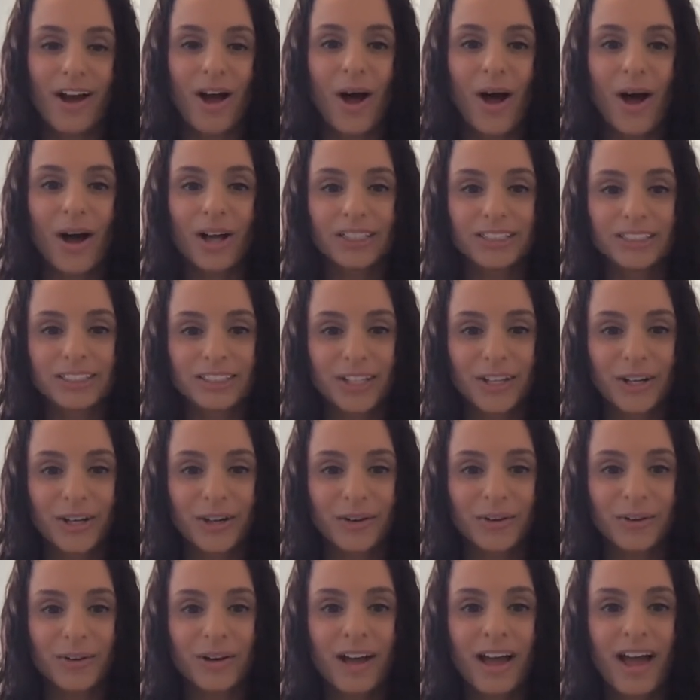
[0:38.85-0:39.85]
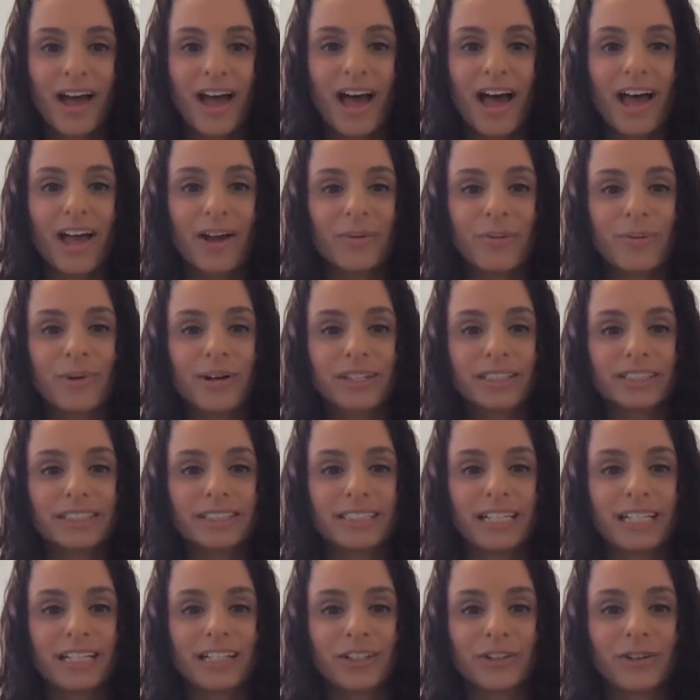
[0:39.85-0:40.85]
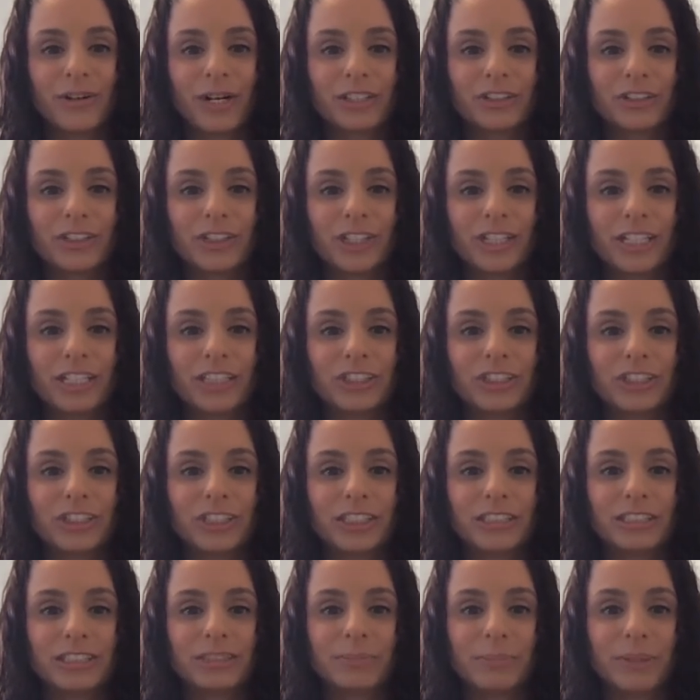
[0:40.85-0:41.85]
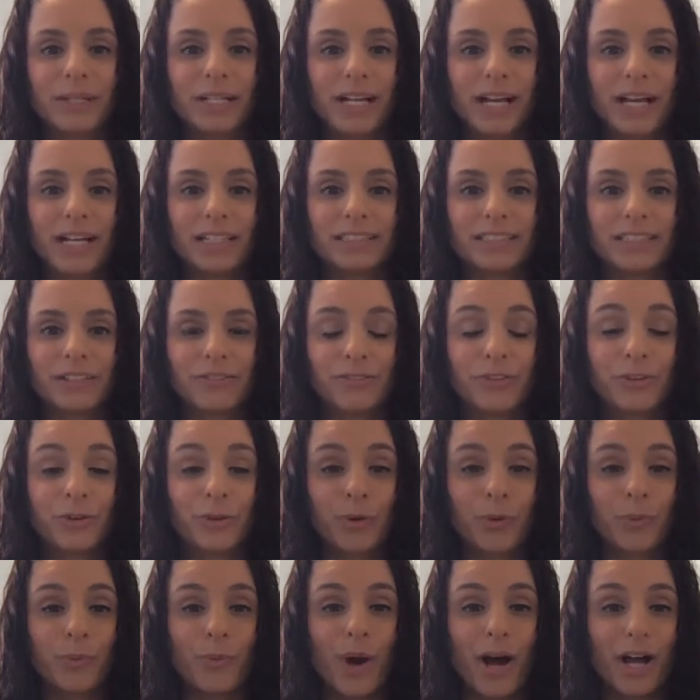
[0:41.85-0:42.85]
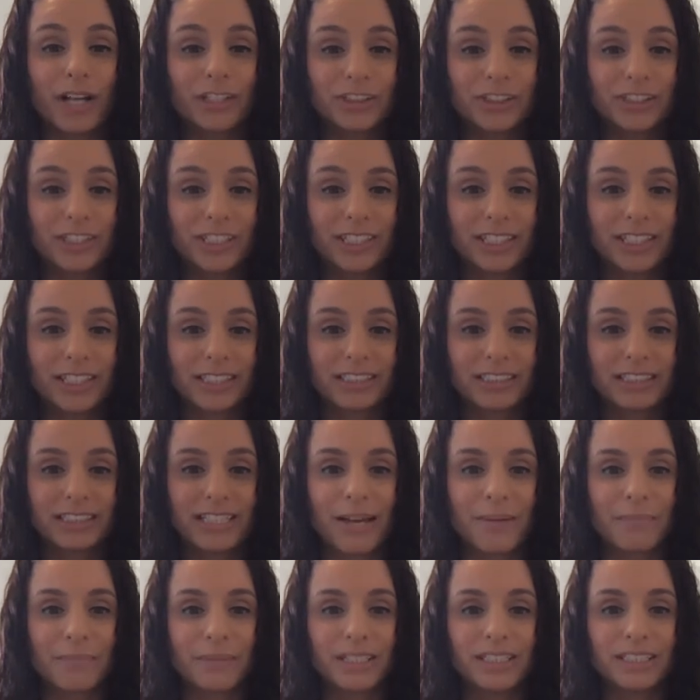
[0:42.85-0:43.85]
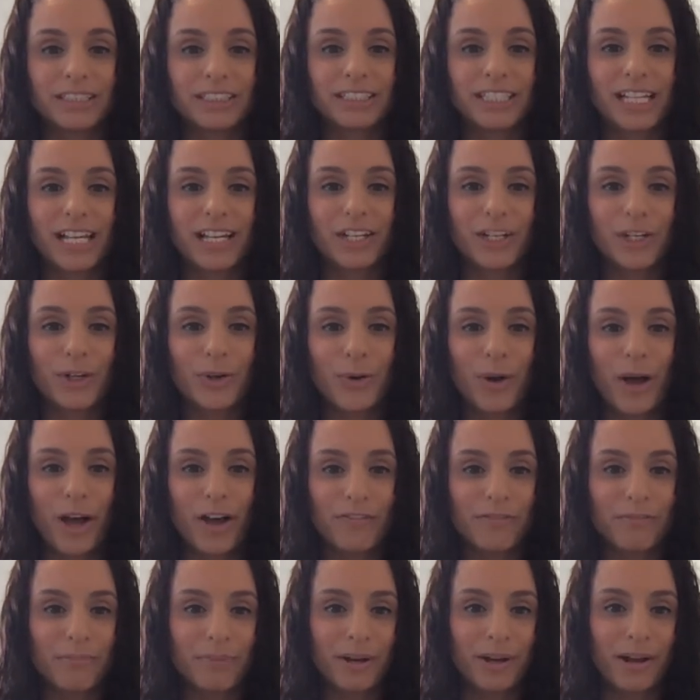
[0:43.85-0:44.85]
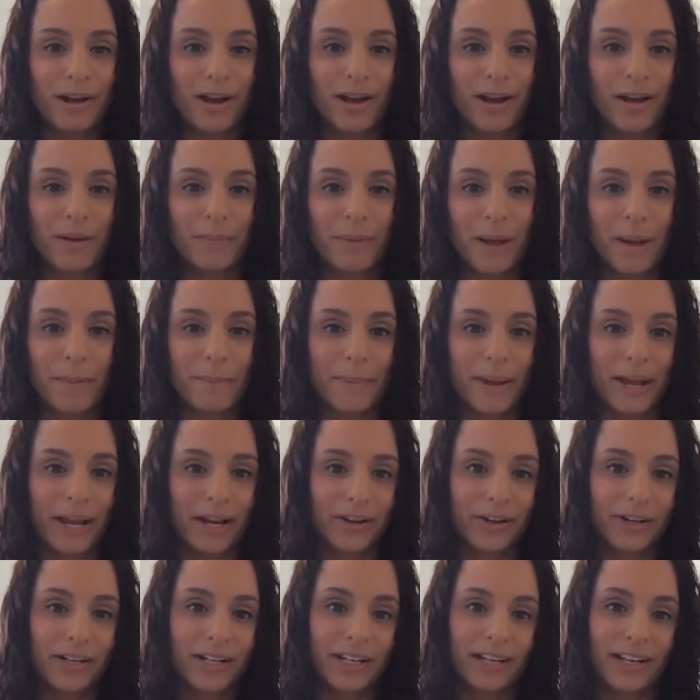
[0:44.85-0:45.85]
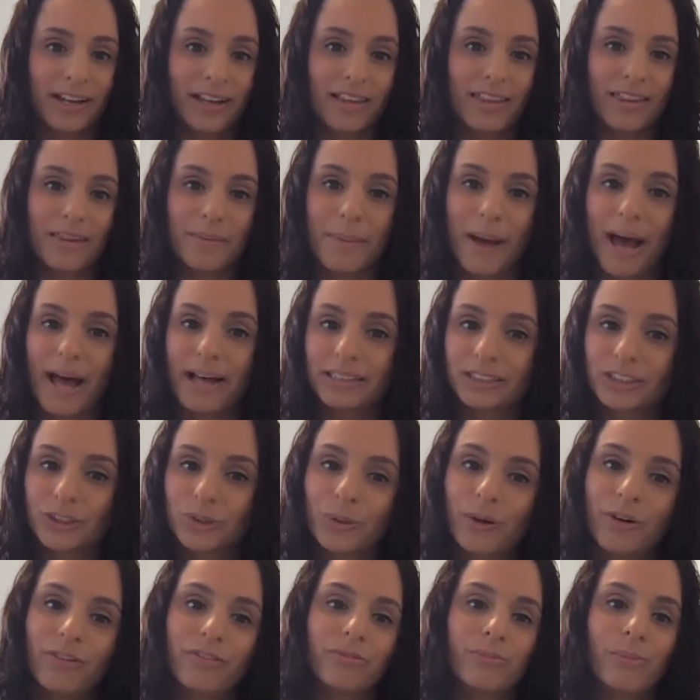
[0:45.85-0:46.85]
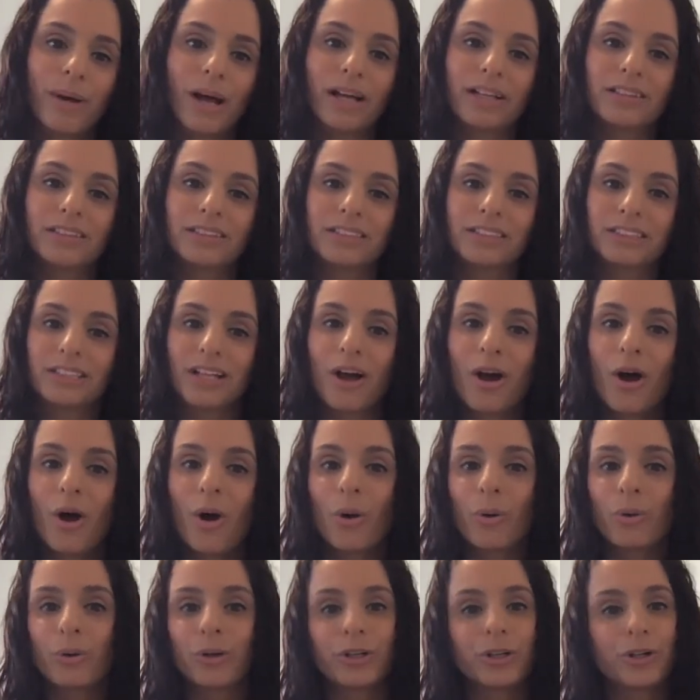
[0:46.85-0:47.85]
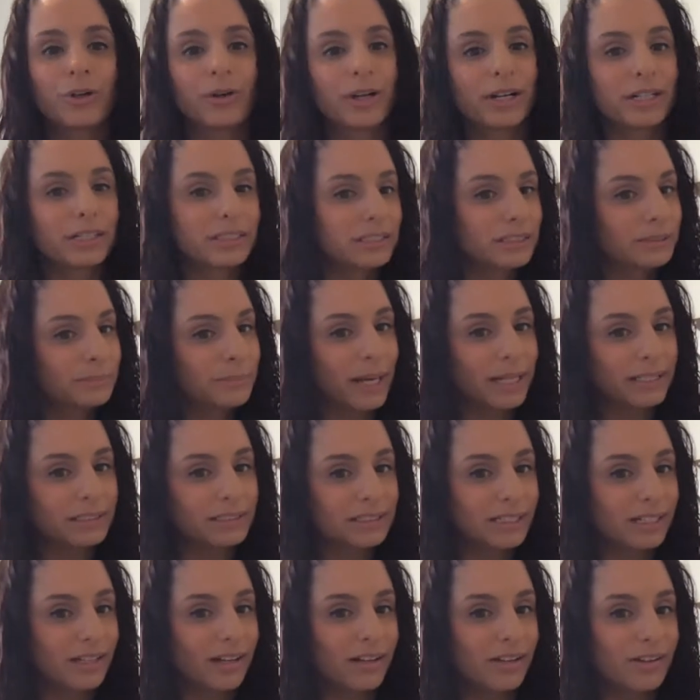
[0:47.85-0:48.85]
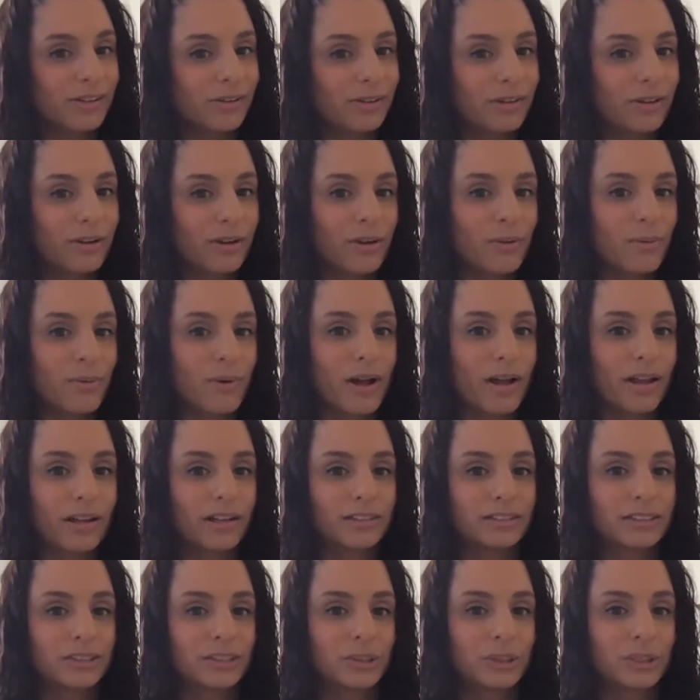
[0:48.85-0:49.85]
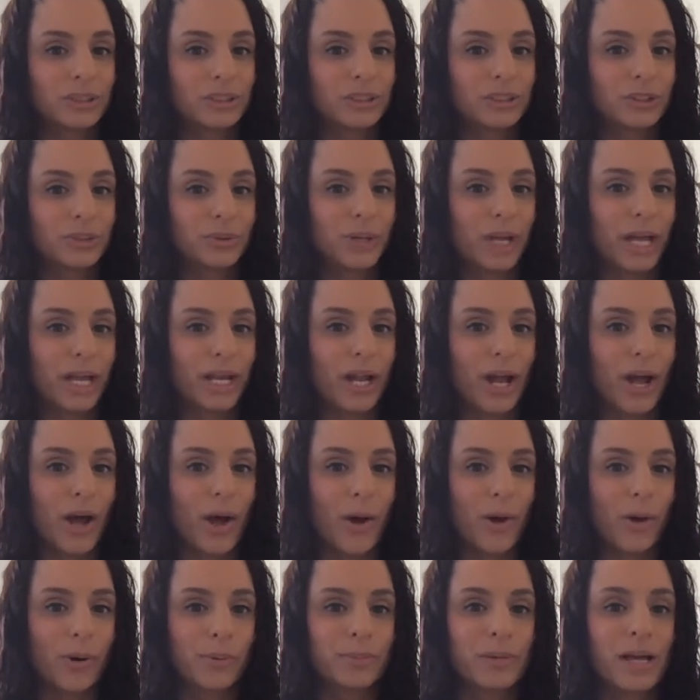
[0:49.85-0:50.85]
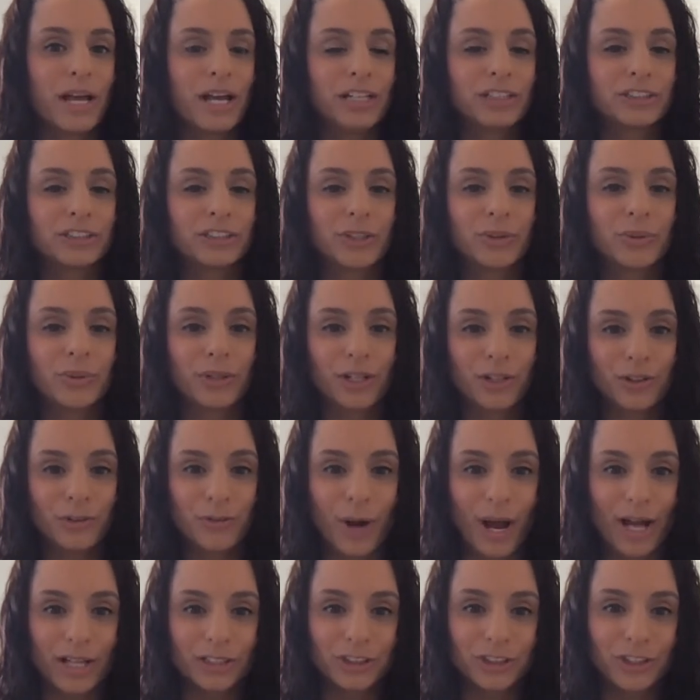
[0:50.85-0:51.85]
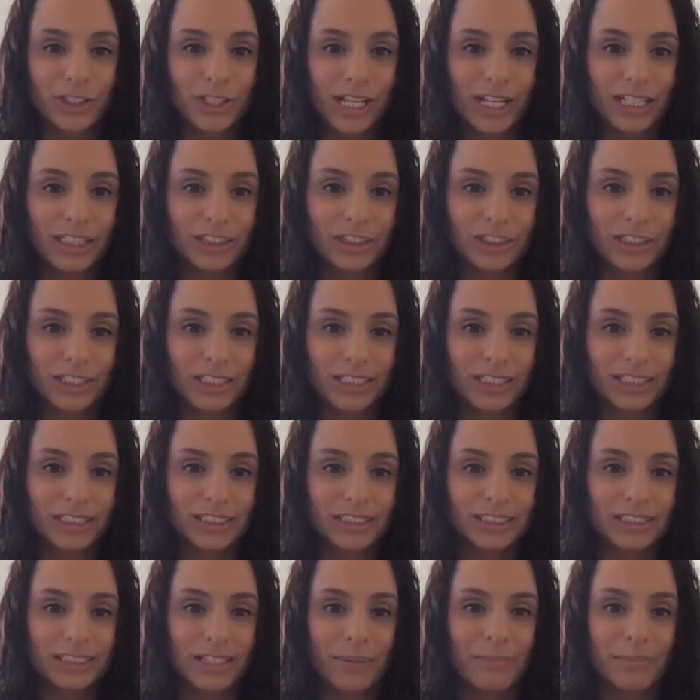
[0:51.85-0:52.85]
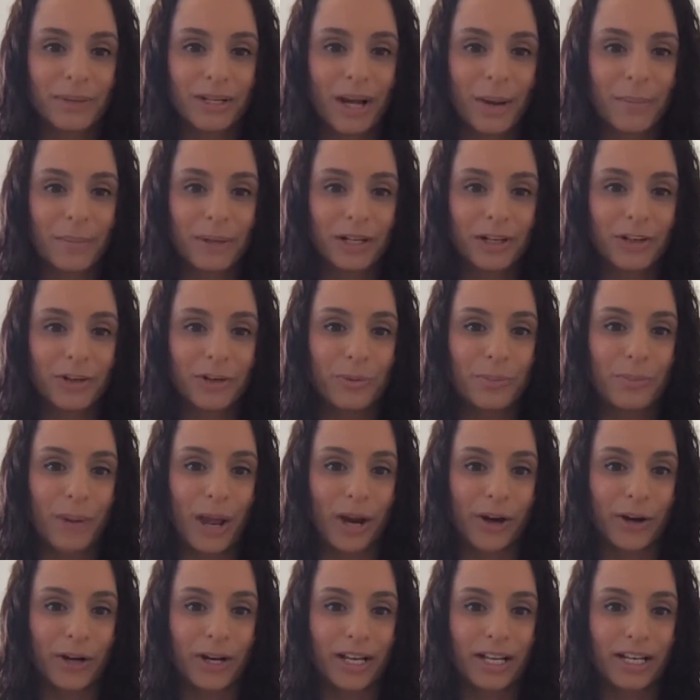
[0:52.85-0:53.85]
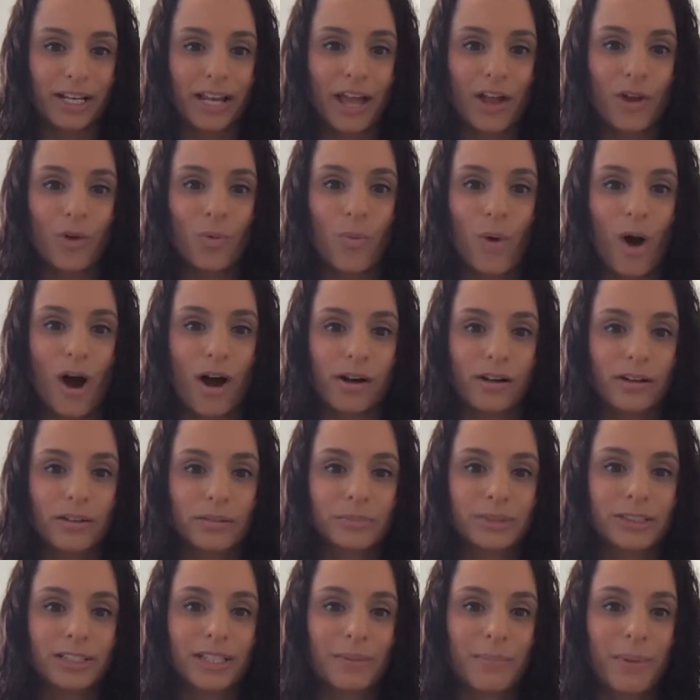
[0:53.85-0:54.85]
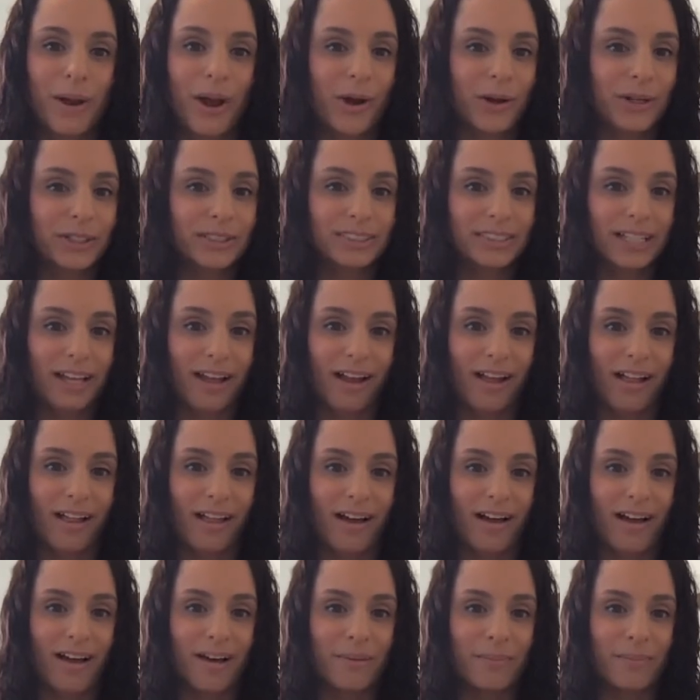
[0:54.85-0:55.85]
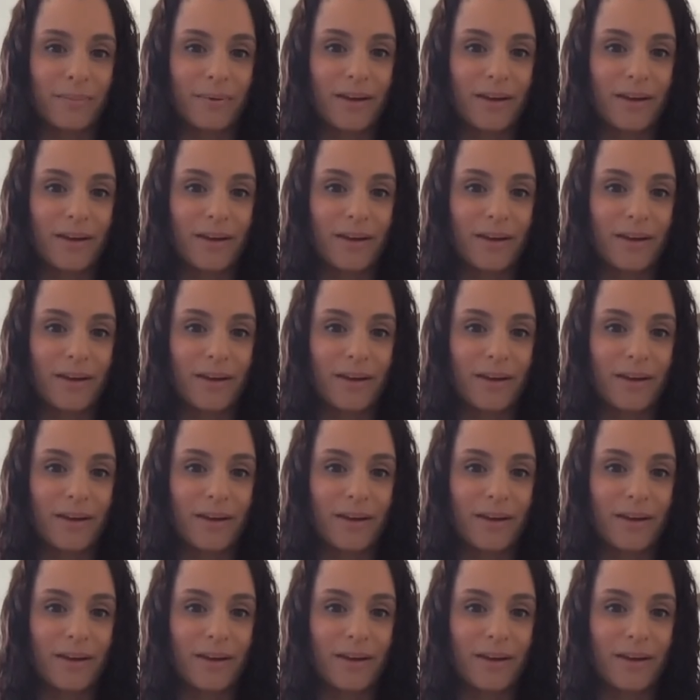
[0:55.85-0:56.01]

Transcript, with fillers: Also, I want to say congratulations because if you are watching this, that means that you have become a parent in the past 12 months or you're expecting a new little one as soon as you get home. So, congratulations on becoming a new parent and welcome to the Parenting Club.